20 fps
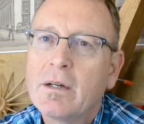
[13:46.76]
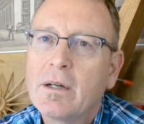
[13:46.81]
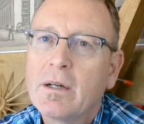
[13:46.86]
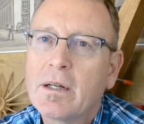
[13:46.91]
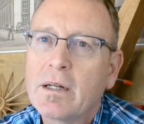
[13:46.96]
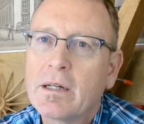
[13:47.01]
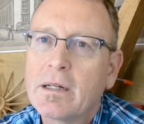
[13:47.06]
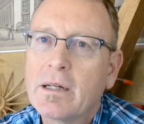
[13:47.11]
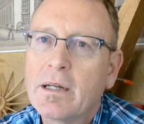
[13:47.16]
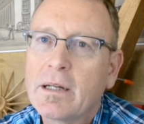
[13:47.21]

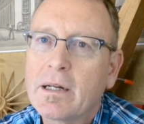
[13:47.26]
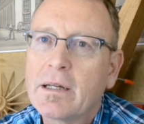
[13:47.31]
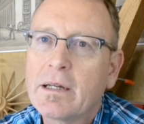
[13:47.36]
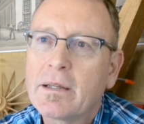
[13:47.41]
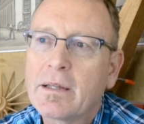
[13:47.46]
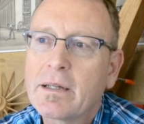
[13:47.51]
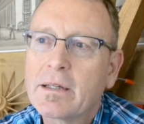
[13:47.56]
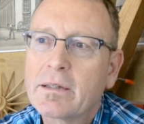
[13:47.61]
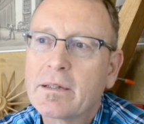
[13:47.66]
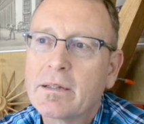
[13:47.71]
And, I, and I
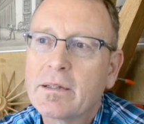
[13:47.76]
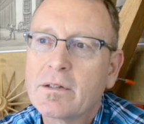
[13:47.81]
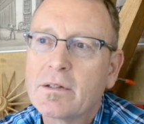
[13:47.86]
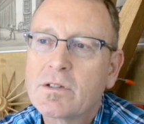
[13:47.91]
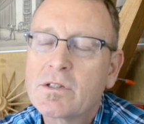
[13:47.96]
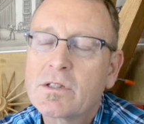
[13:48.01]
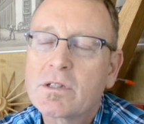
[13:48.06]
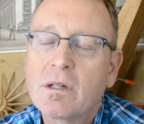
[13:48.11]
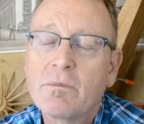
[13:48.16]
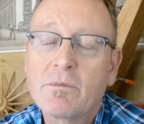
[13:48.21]
think
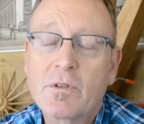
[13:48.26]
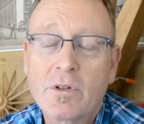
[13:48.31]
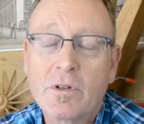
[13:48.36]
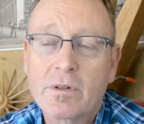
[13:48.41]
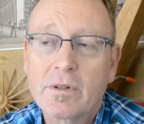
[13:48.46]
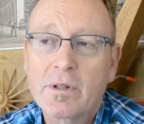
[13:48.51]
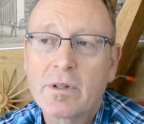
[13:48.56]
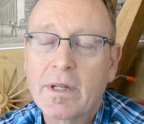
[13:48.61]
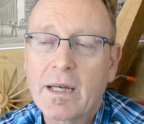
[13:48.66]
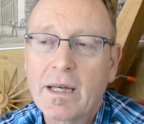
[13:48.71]
there's some
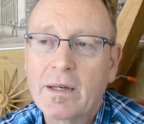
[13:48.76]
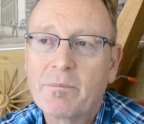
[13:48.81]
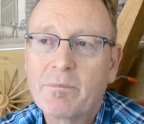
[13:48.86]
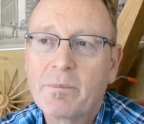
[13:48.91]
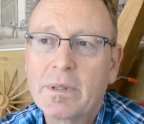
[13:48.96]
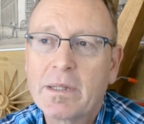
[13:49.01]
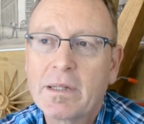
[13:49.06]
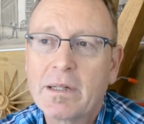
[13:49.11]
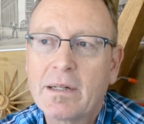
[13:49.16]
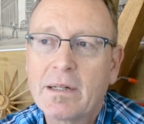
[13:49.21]
truth to that,
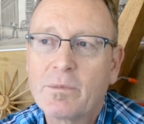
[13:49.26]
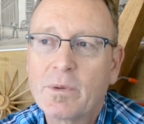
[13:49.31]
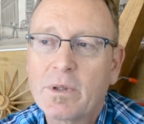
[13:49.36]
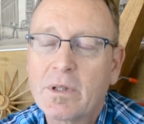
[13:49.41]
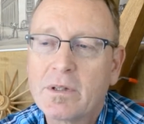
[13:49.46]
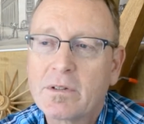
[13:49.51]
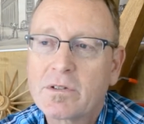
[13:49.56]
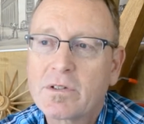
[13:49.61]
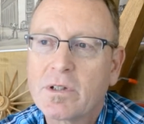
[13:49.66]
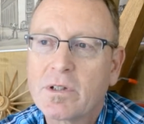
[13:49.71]
but I would
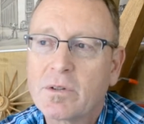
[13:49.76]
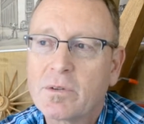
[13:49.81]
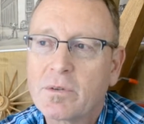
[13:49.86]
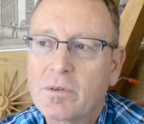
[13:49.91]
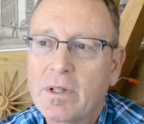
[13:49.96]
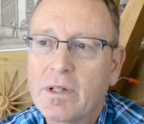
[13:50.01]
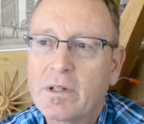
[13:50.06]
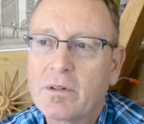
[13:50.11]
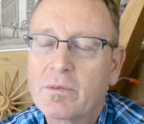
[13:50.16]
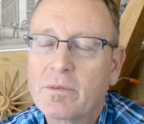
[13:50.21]
also,
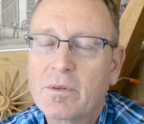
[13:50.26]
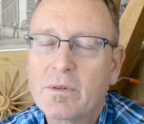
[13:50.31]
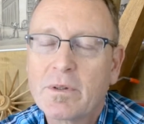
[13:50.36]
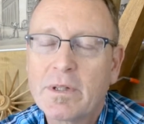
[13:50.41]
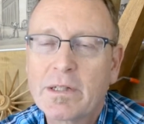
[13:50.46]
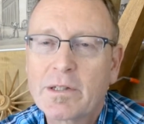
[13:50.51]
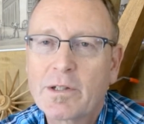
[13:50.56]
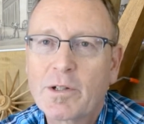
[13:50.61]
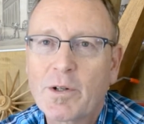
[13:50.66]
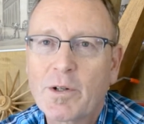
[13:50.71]
you know,
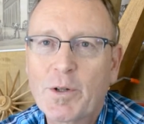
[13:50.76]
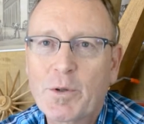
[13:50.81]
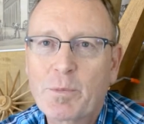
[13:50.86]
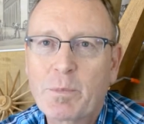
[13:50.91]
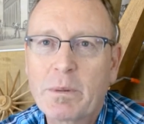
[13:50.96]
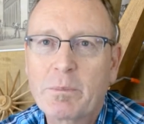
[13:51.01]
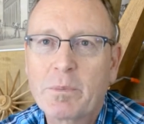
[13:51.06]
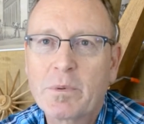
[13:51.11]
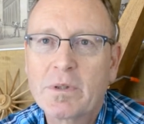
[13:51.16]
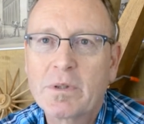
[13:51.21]
encourage
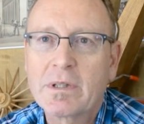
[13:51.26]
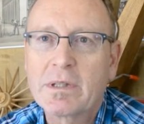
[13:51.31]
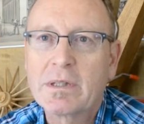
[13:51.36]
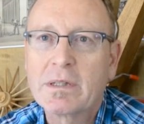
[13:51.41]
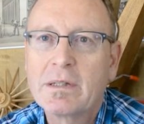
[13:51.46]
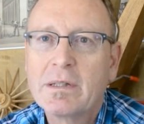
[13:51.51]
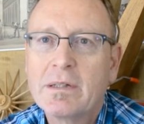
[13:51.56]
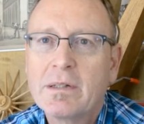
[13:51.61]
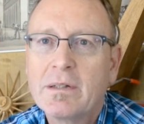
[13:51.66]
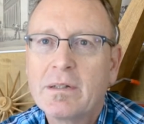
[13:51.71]
people to
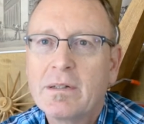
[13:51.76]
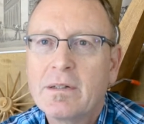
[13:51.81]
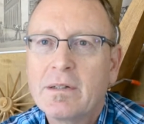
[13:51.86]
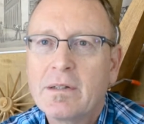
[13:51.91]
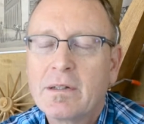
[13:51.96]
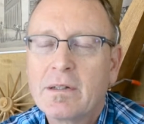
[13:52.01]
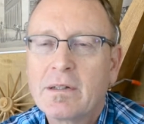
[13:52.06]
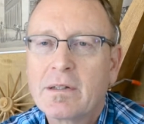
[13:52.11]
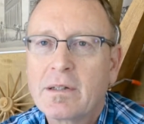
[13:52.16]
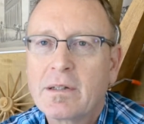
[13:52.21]

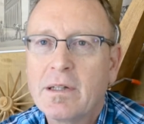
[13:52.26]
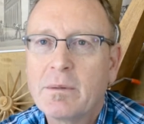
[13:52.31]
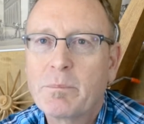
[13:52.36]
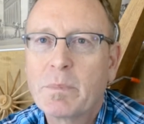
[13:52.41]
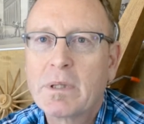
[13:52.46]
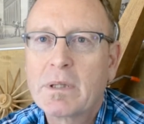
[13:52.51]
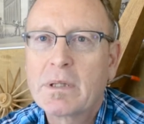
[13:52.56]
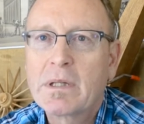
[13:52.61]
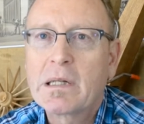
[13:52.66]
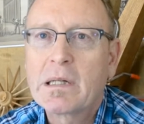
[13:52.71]
keep
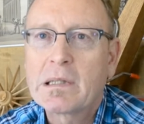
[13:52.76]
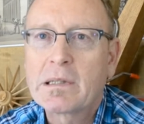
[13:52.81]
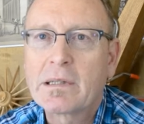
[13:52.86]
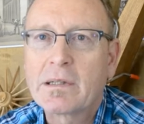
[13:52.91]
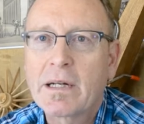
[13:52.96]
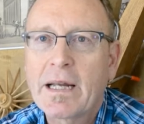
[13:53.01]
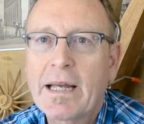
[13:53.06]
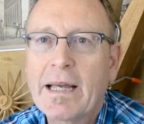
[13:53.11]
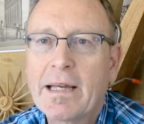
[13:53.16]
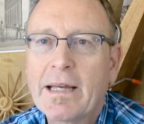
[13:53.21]
a
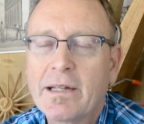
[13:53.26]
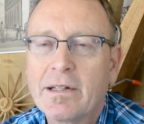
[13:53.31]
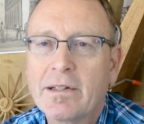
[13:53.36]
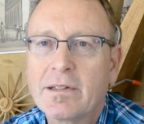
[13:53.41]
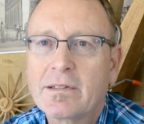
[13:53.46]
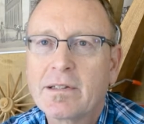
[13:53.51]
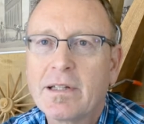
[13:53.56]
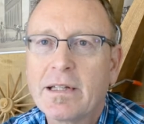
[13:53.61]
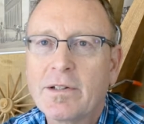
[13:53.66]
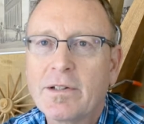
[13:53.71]
clear head
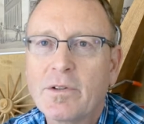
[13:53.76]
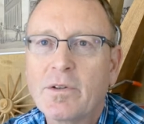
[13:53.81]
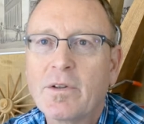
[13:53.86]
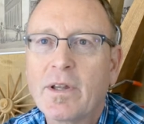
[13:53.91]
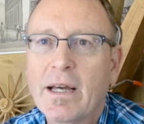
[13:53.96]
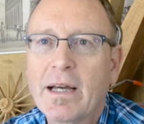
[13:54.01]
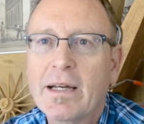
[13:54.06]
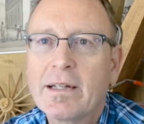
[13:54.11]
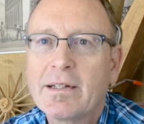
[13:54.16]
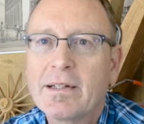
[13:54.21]
as they do
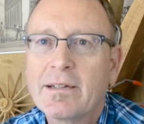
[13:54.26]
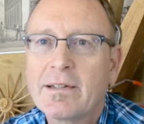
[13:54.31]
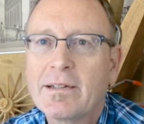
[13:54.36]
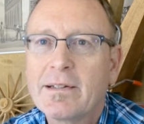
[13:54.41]
that.